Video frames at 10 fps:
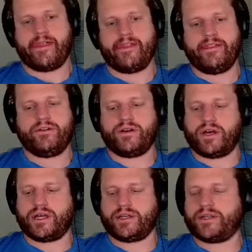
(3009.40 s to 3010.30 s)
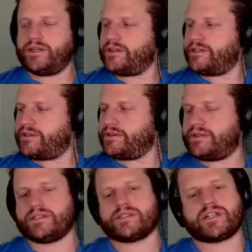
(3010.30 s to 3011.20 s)
You could,
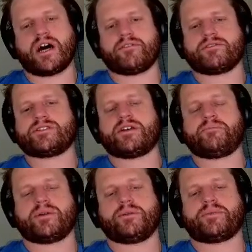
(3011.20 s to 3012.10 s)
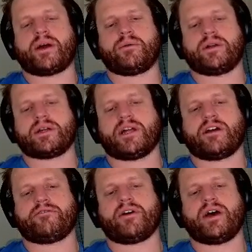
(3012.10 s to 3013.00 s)
this covers it, but you probably want to
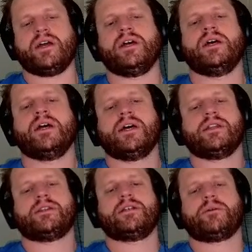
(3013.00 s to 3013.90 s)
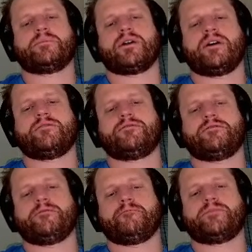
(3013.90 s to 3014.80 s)
clarify the number of
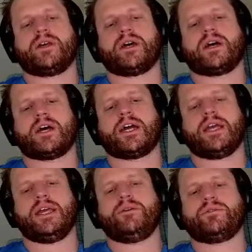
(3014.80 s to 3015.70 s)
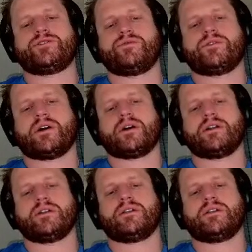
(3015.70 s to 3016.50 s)
the equal to the